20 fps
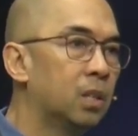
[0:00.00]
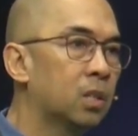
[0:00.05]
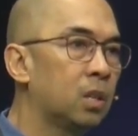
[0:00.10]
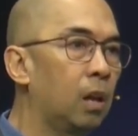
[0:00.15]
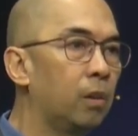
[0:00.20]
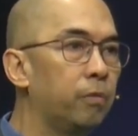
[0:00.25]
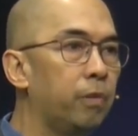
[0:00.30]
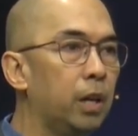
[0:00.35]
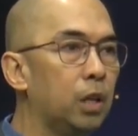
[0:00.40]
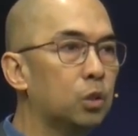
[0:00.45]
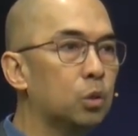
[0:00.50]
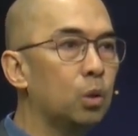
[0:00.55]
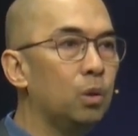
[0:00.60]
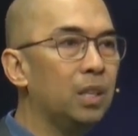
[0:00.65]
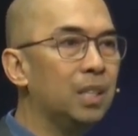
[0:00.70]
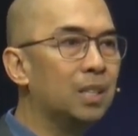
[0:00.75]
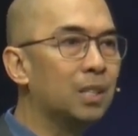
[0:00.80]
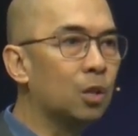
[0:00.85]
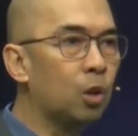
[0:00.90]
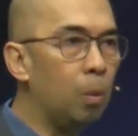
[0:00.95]

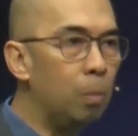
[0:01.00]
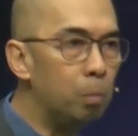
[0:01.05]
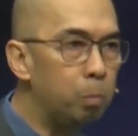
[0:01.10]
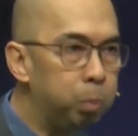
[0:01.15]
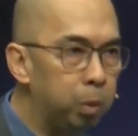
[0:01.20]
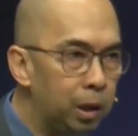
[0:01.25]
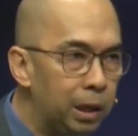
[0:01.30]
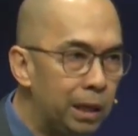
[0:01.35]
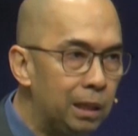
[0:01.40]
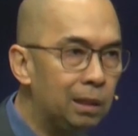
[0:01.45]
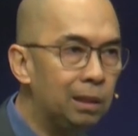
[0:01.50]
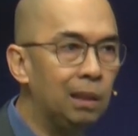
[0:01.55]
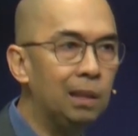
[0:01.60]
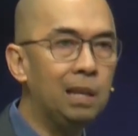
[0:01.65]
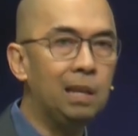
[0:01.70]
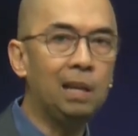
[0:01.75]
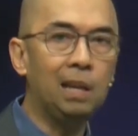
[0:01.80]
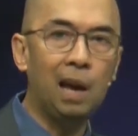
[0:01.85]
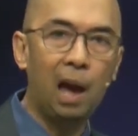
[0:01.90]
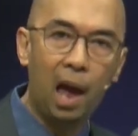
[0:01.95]
Salvation is
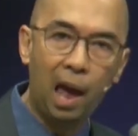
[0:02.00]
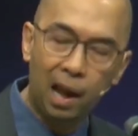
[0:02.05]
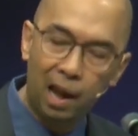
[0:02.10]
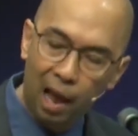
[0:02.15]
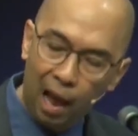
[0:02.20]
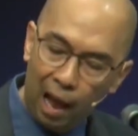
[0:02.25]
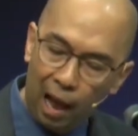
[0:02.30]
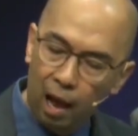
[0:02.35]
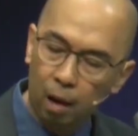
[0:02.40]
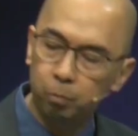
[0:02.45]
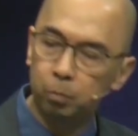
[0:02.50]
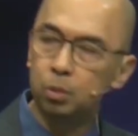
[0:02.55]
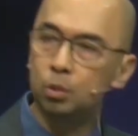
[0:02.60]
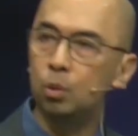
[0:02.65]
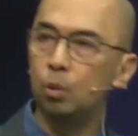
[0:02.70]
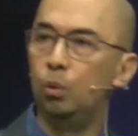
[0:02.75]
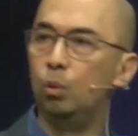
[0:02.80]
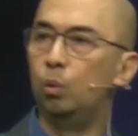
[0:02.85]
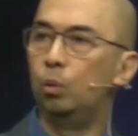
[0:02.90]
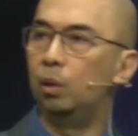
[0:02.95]
completely and
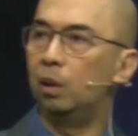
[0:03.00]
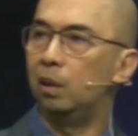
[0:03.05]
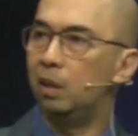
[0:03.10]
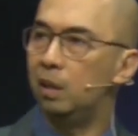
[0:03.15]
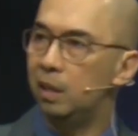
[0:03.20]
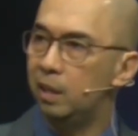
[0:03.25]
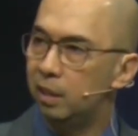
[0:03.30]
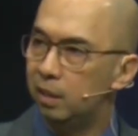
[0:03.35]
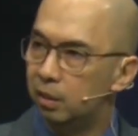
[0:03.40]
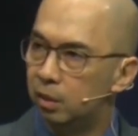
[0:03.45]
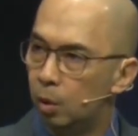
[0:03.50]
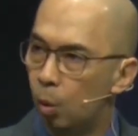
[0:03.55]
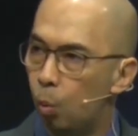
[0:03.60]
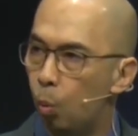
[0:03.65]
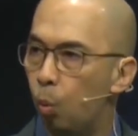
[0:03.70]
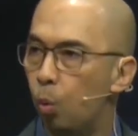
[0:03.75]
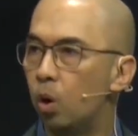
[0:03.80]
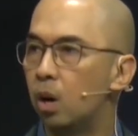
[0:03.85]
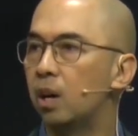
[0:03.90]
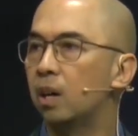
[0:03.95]
absolutely the
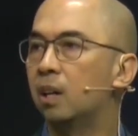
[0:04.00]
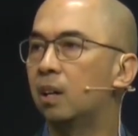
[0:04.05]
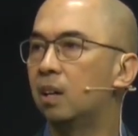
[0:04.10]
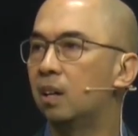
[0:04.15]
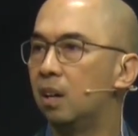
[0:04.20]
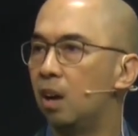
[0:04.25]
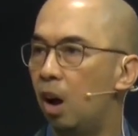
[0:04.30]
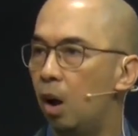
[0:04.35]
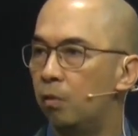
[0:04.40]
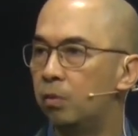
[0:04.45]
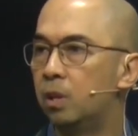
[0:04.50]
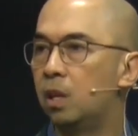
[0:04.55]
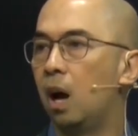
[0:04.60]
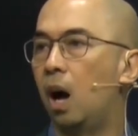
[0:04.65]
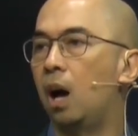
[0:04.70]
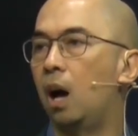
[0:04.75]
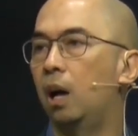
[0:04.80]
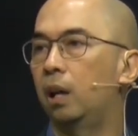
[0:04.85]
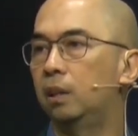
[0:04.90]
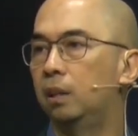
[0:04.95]
work of
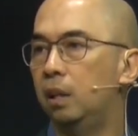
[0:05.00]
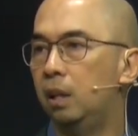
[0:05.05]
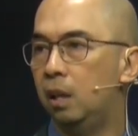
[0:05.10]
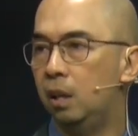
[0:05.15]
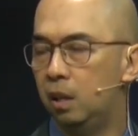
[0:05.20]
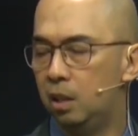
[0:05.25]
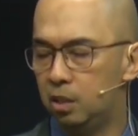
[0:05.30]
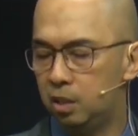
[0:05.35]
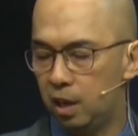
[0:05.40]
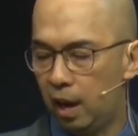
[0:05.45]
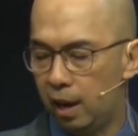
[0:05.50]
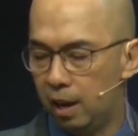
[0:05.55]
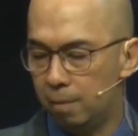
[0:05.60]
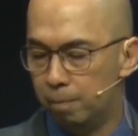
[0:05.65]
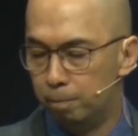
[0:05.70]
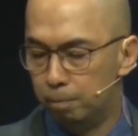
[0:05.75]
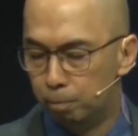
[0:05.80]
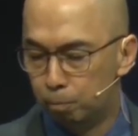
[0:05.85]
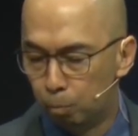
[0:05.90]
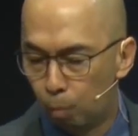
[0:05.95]
God. It is
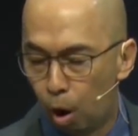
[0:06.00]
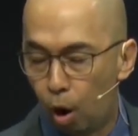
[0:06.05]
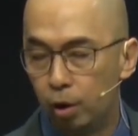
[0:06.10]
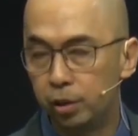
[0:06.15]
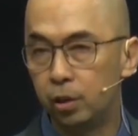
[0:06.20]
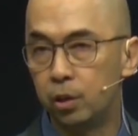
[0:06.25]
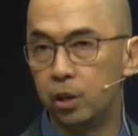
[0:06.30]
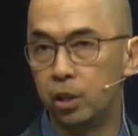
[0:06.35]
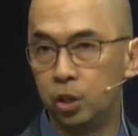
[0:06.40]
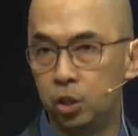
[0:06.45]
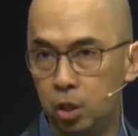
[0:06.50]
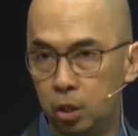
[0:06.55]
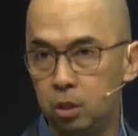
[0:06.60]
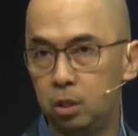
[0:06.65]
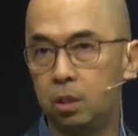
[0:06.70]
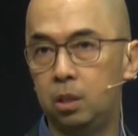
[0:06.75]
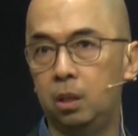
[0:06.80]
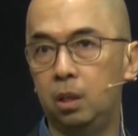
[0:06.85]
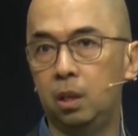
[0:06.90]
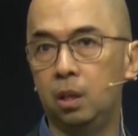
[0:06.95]
a
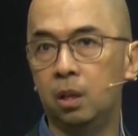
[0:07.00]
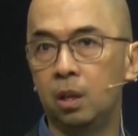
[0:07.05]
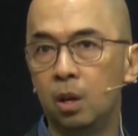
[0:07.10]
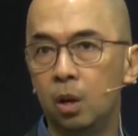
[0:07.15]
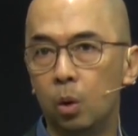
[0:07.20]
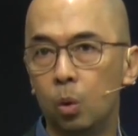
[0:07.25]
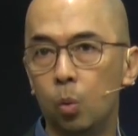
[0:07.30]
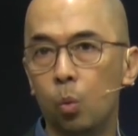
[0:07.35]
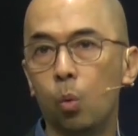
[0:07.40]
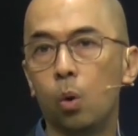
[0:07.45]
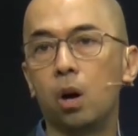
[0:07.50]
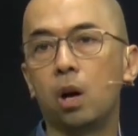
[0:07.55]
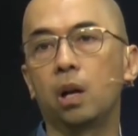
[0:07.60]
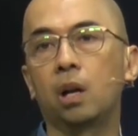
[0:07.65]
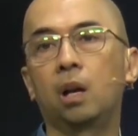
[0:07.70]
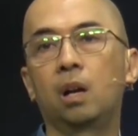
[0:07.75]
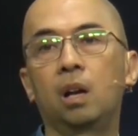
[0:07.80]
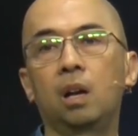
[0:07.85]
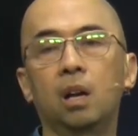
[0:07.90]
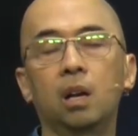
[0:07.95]
monergistic
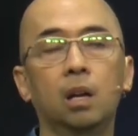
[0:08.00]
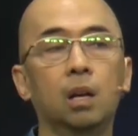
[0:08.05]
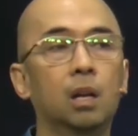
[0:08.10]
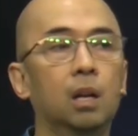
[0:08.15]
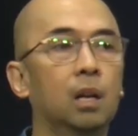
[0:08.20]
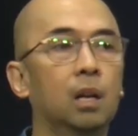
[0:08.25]
work.